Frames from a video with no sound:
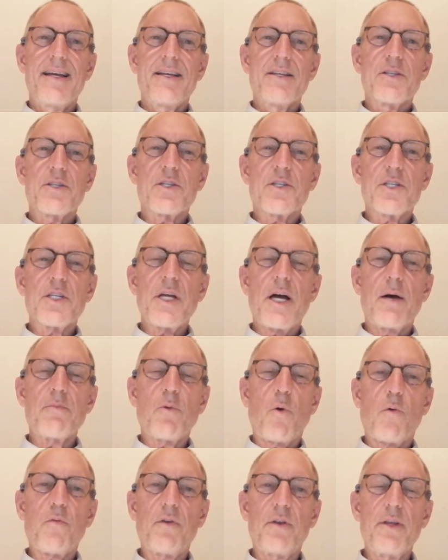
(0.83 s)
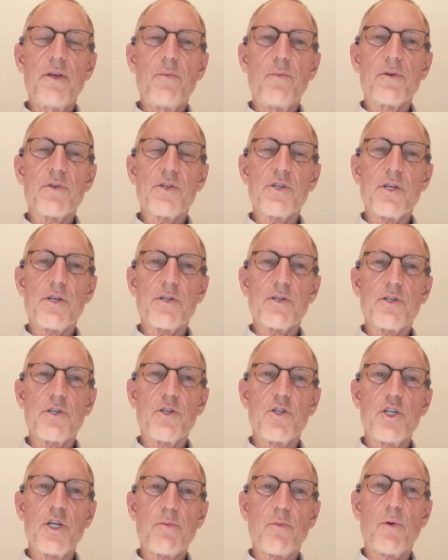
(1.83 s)
This is Tom Norfleet with
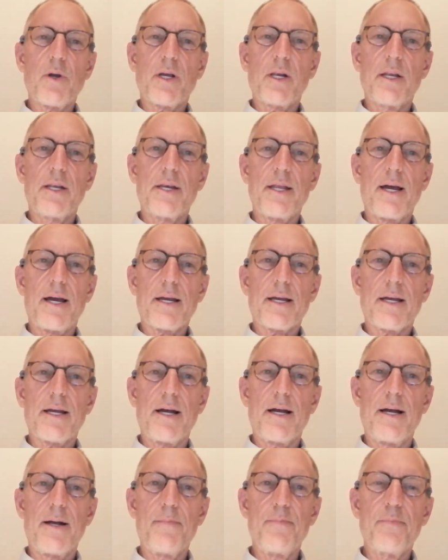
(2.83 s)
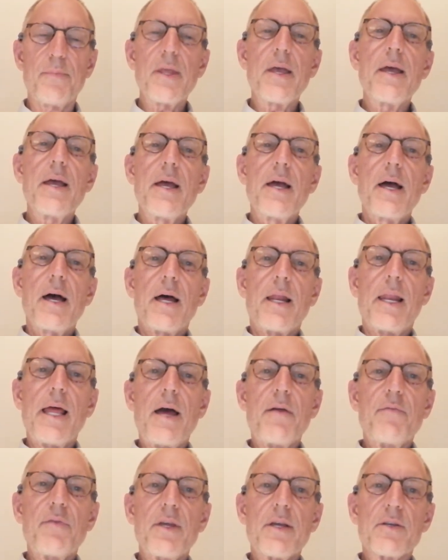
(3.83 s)
CitizenshipQuickly.com.
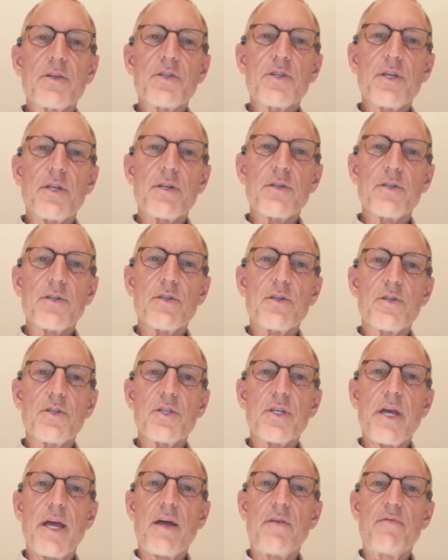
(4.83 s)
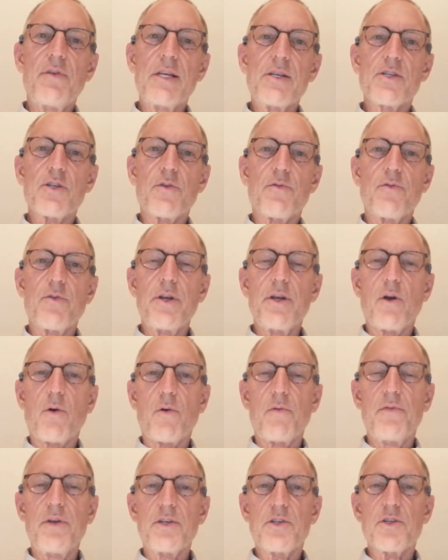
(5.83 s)
Latvia citizens had visa-free
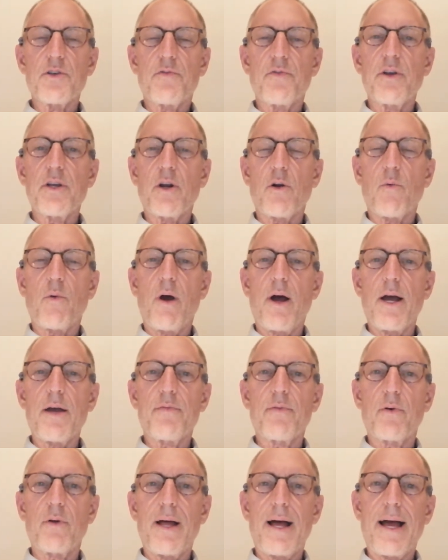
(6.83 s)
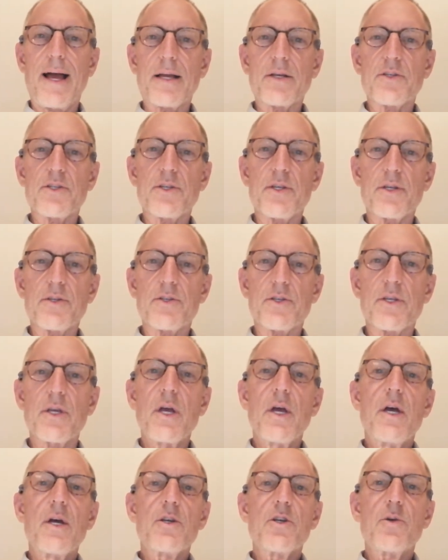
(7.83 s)
or visa-free on arrival
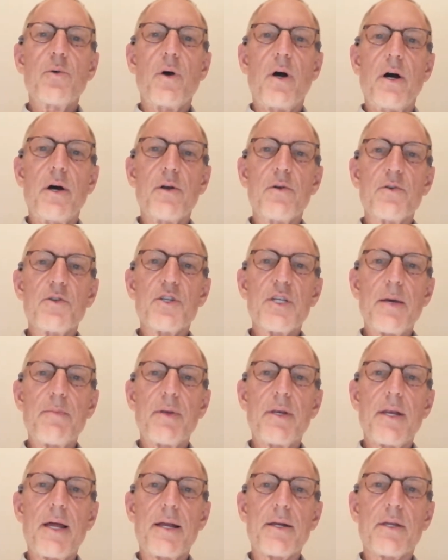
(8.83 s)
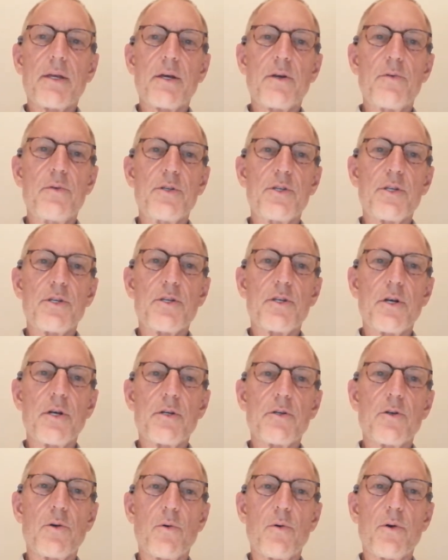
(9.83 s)
access to 179 countries and
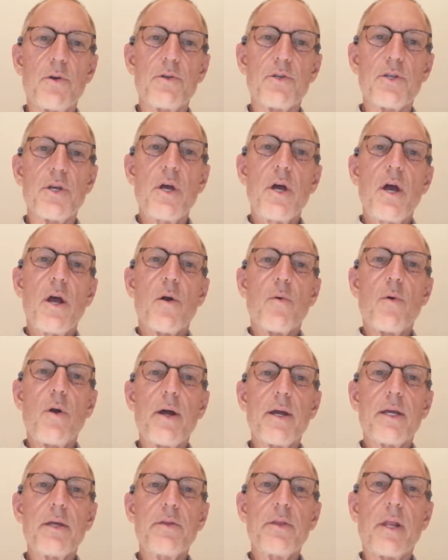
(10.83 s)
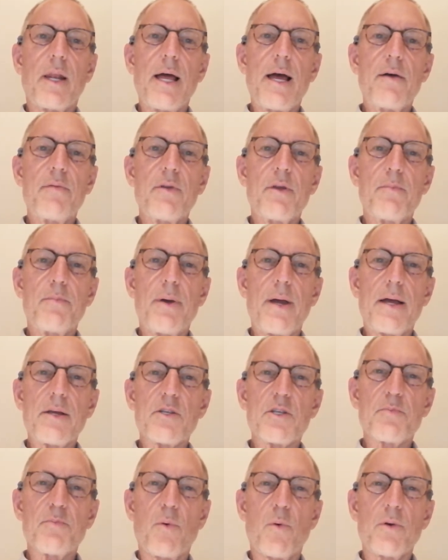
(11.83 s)
territories, ranking the Latvian
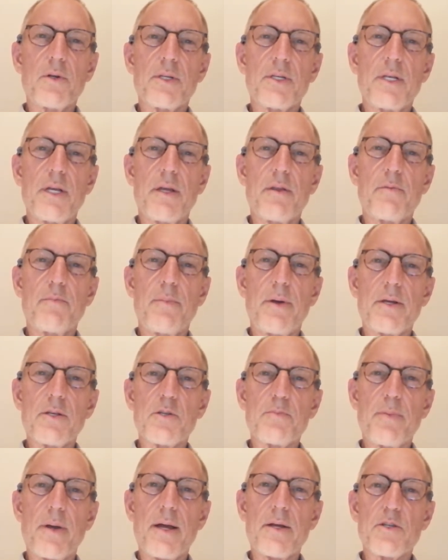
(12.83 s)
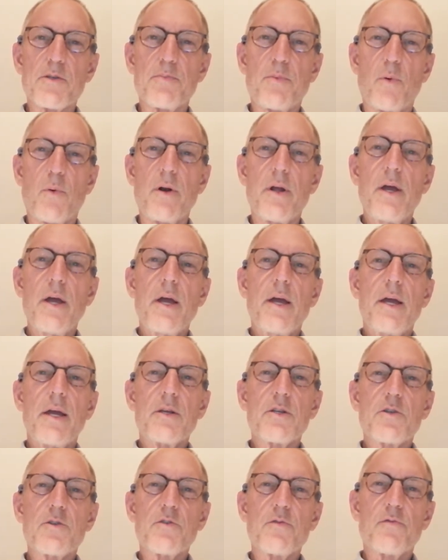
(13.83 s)
passport 10th best passport
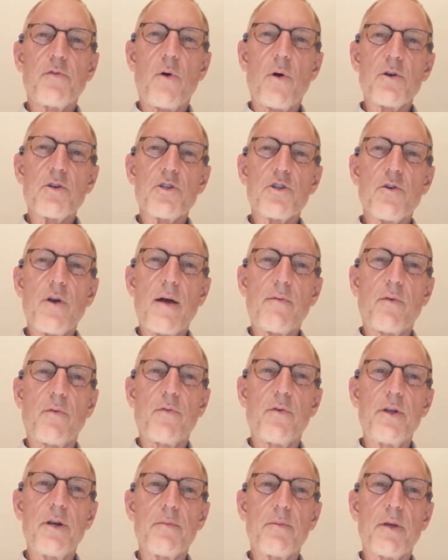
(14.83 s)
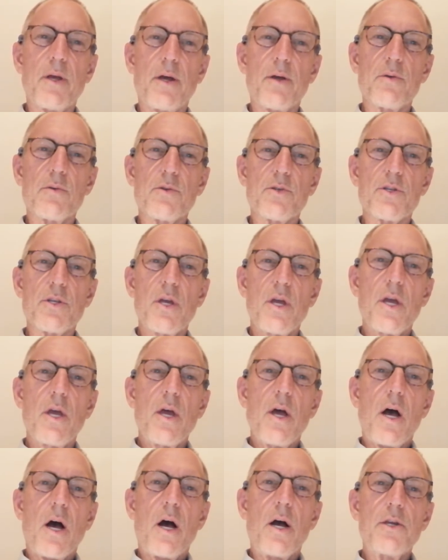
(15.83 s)
as far as travel freedom goes.
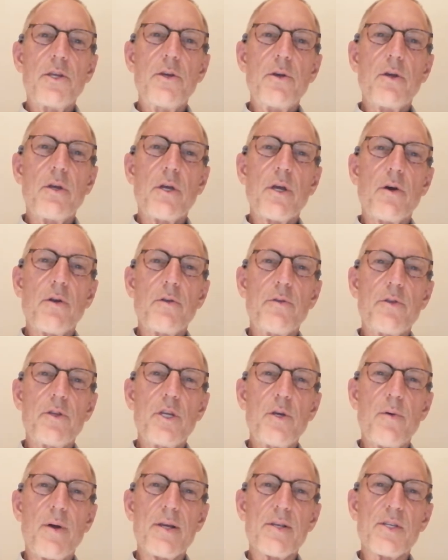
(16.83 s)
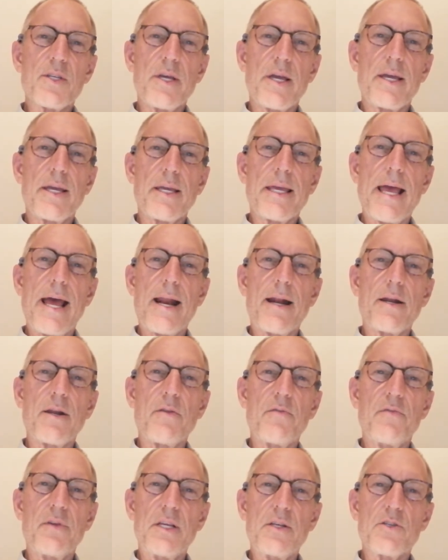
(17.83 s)
You can go to the USA and
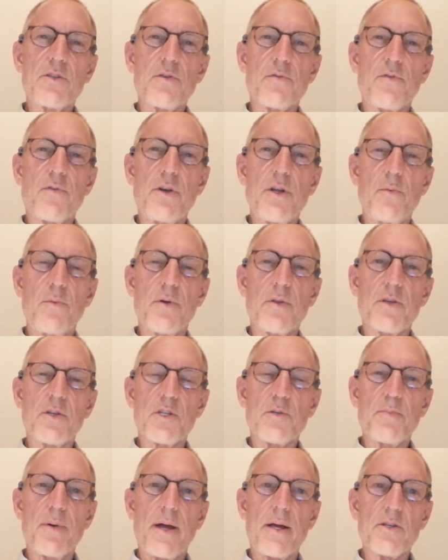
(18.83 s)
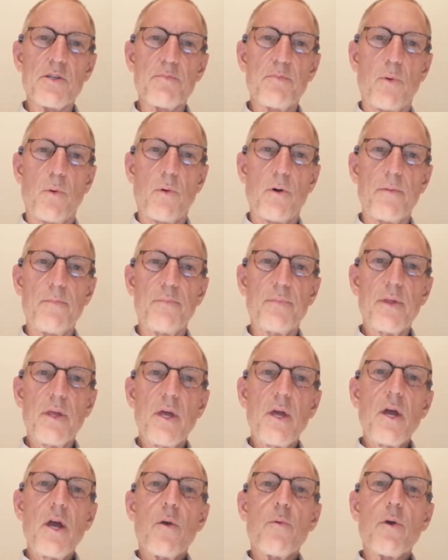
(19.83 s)
Canada visa-free with this passport.
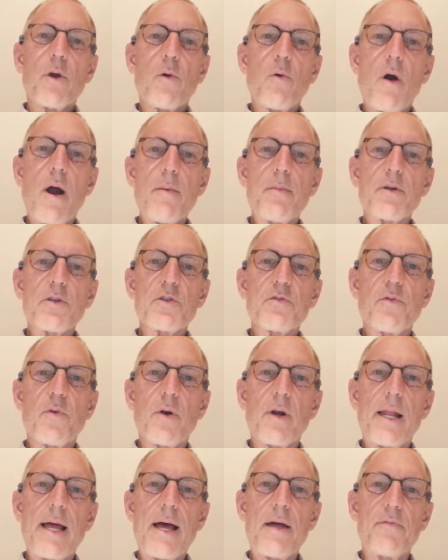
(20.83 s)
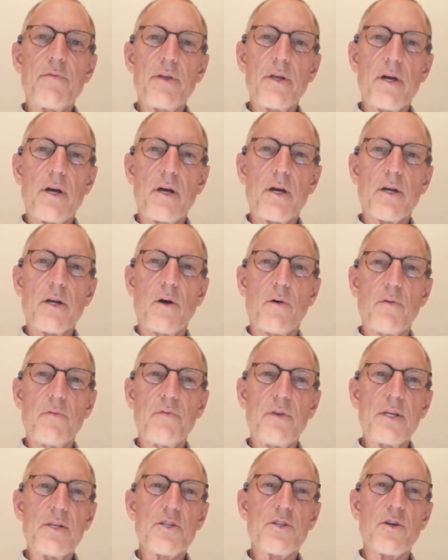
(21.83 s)
Requirements for Latvia Golden
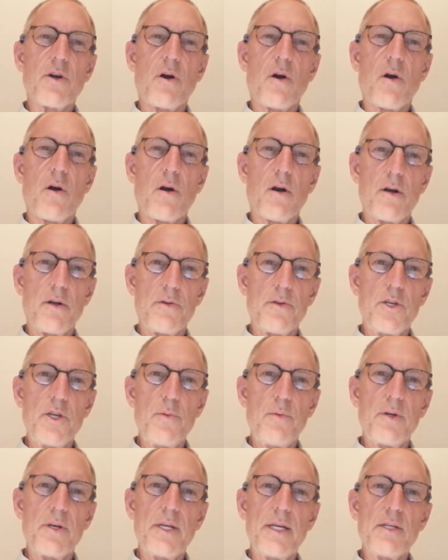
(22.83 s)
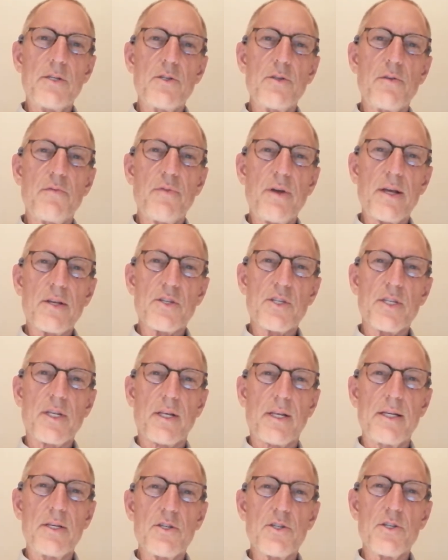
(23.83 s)
Visa are you would need to invest
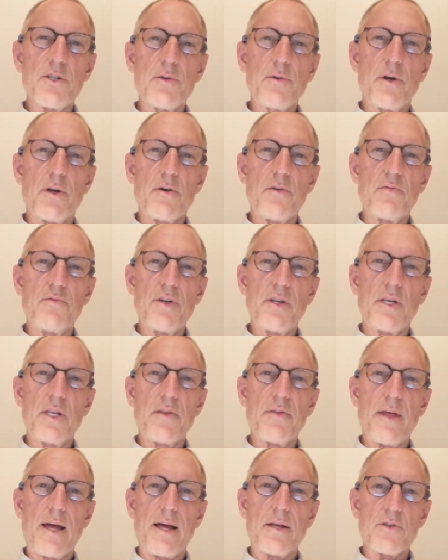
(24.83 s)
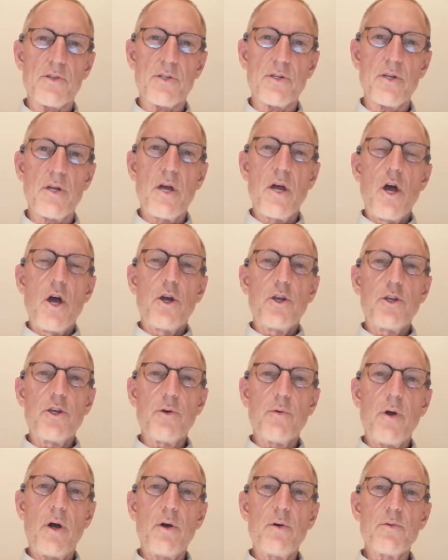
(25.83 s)
at least 250,000
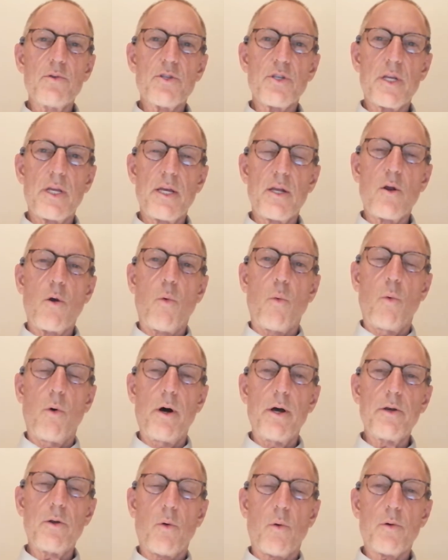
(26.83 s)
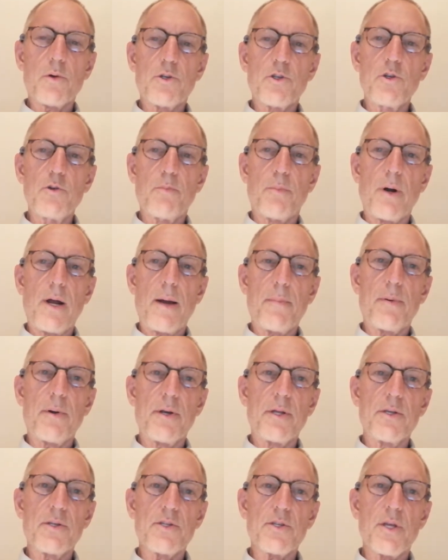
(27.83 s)
euros in one or two
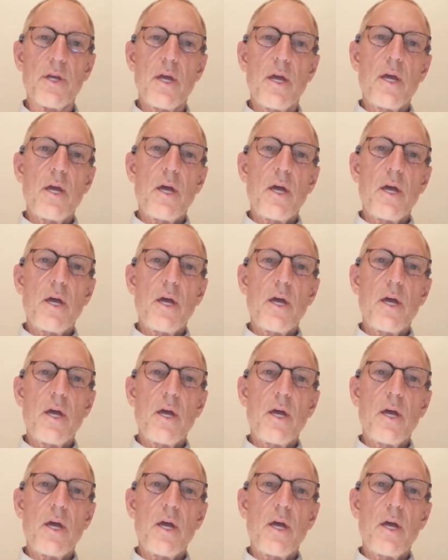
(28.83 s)
properties.